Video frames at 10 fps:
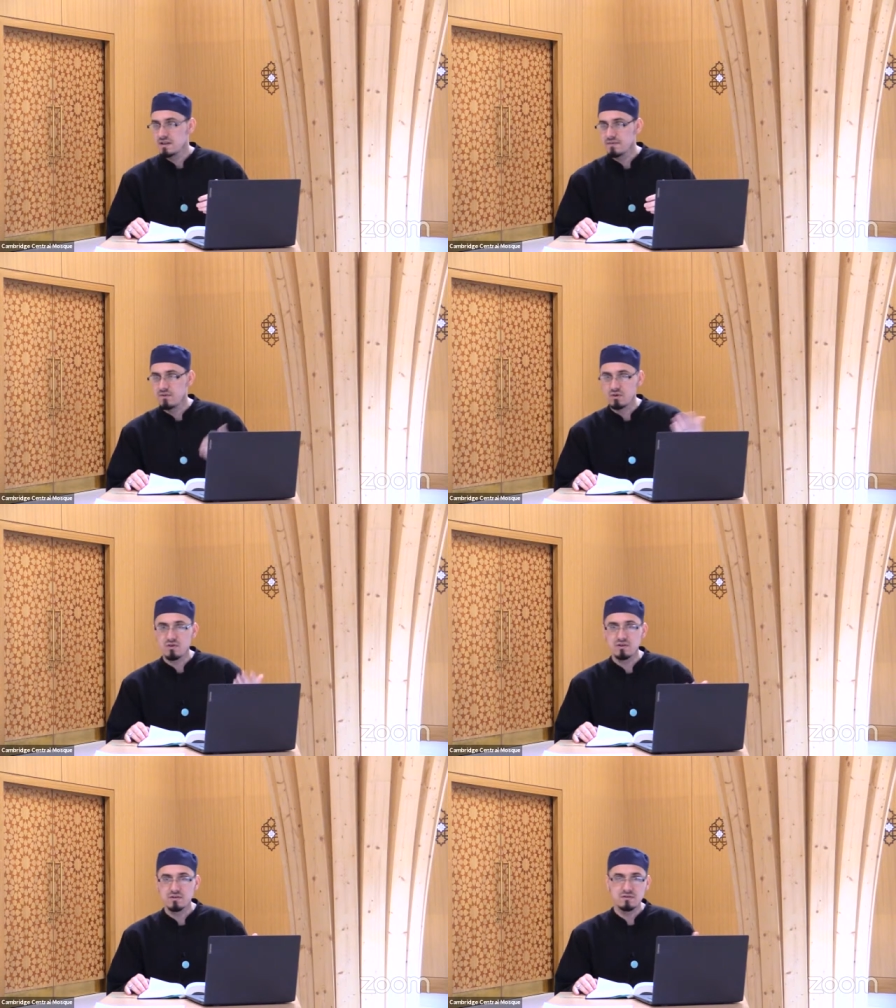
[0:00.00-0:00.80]
they've all
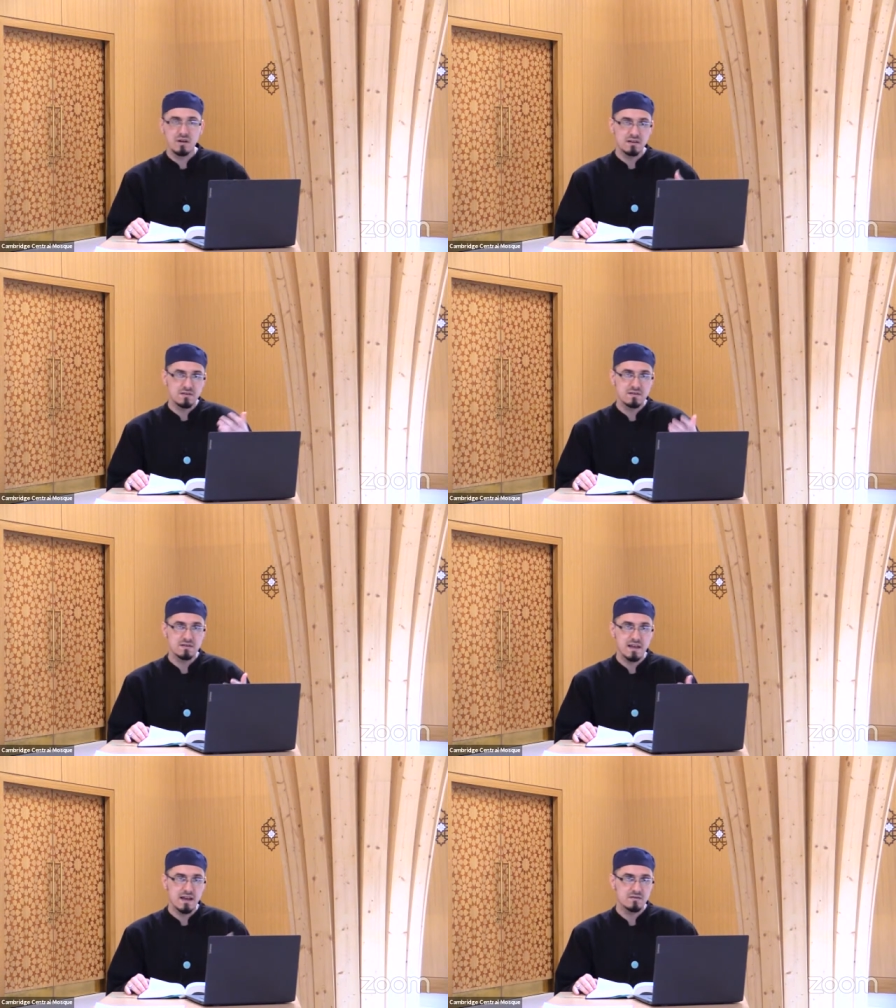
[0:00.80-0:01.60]
gone to
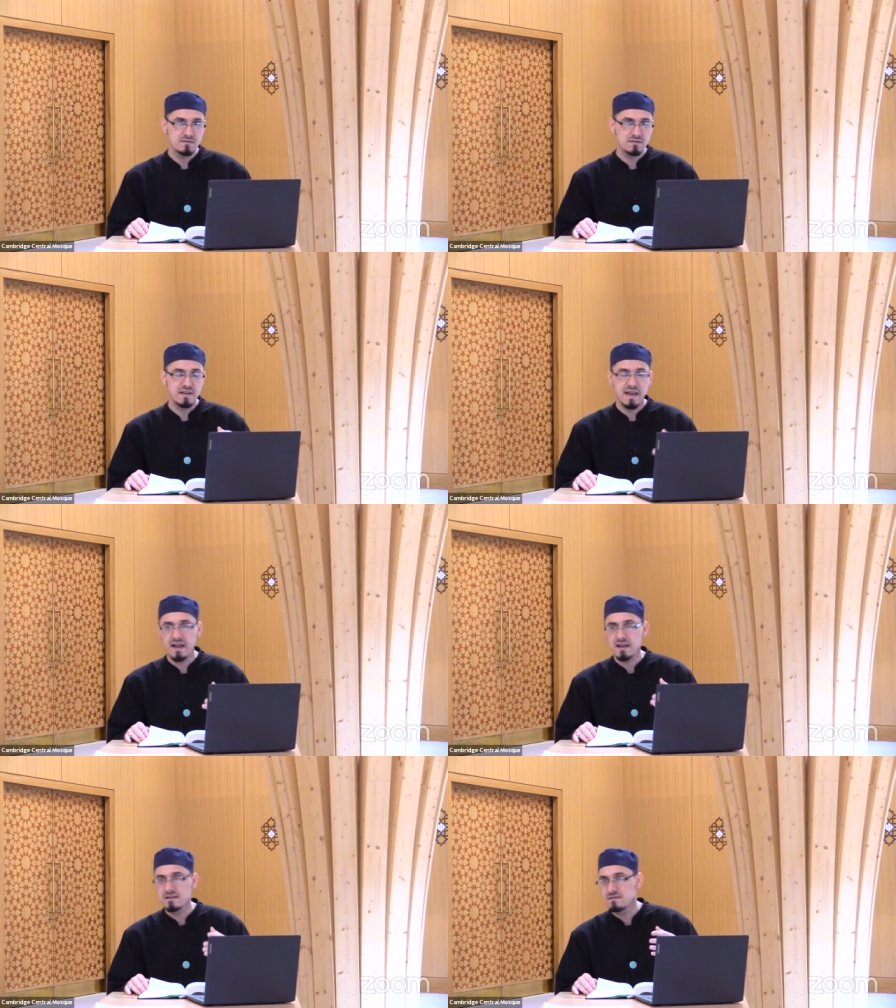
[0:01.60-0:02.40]
ultrasound
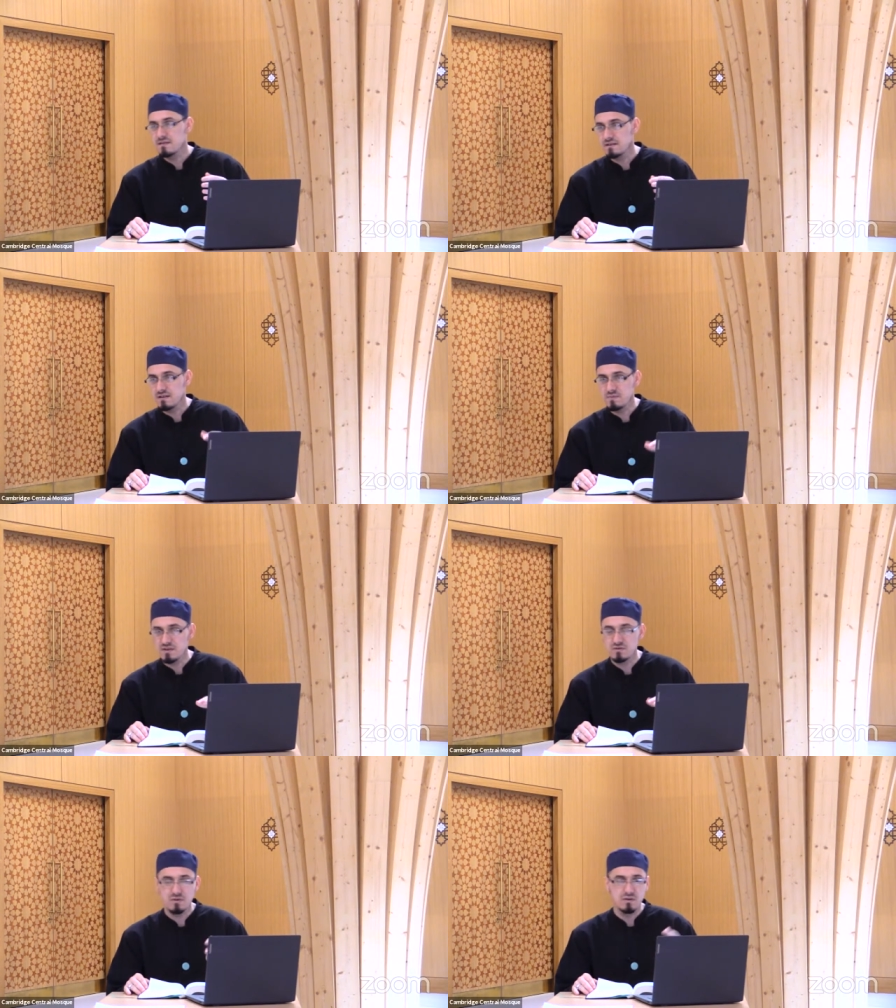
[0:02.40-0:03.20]
scans and they've
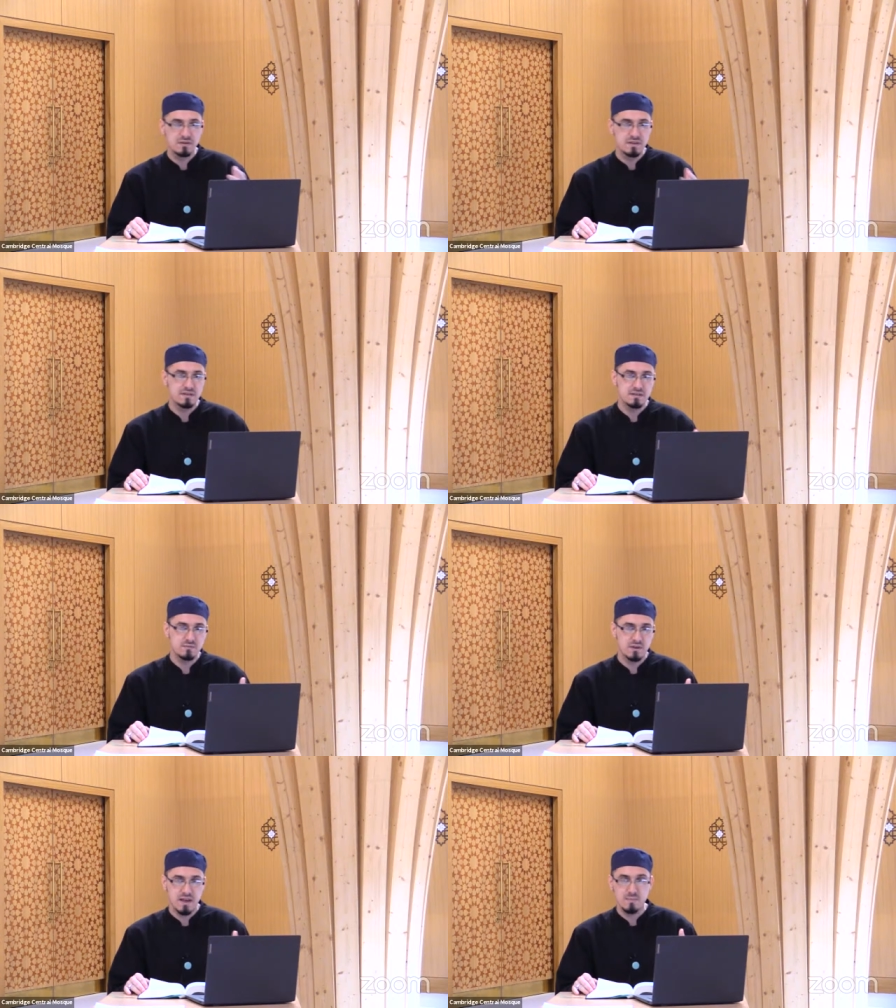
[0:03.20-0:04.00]
been told this
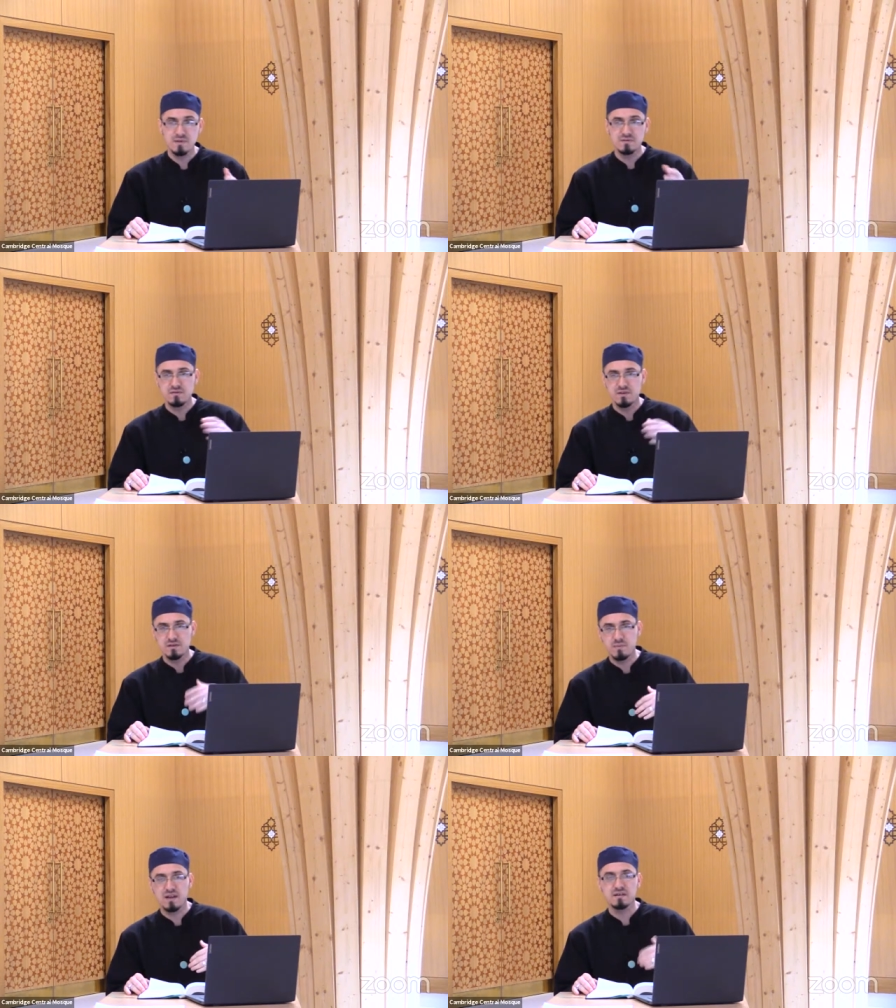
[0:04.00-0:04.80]
is what happens during
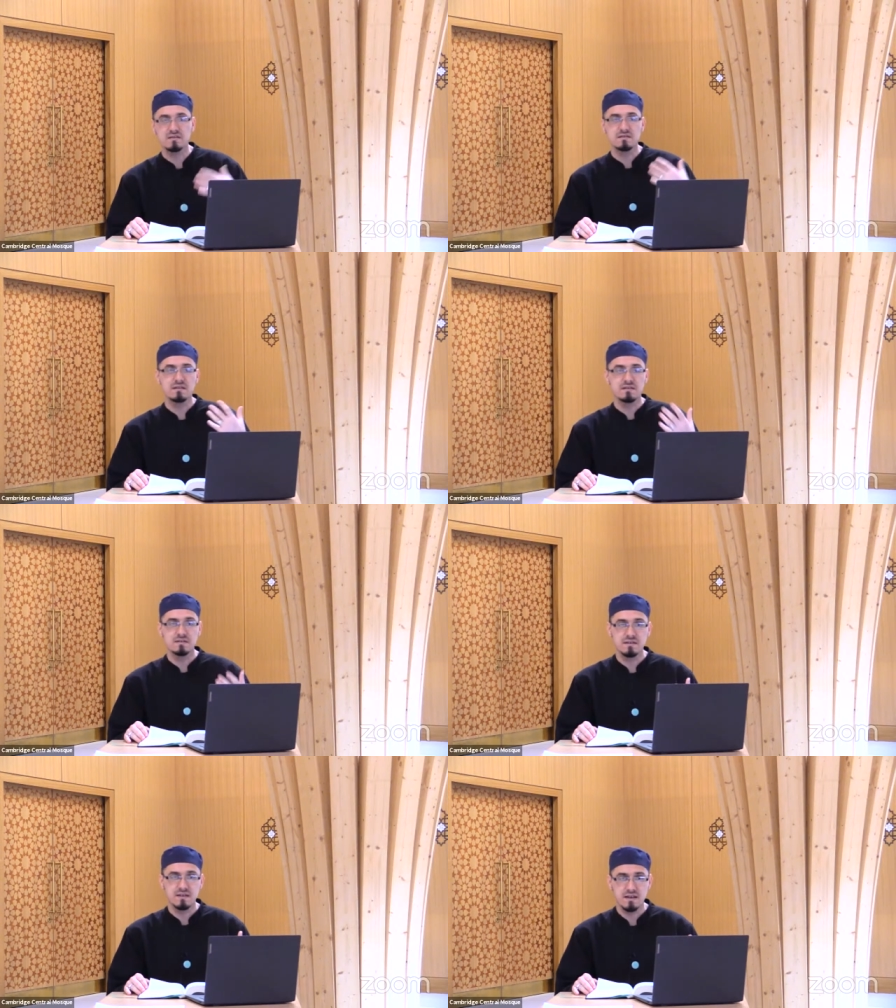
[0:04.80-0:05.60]
the pregnancy and
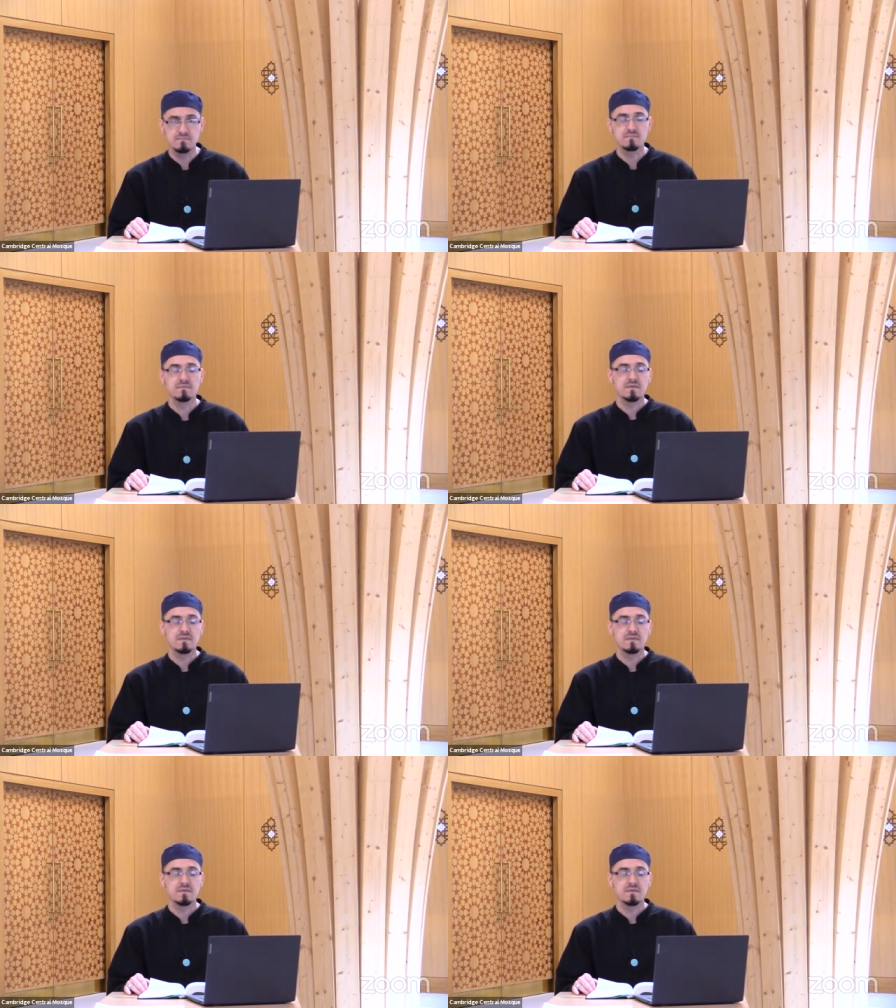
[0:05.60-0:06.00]
this and that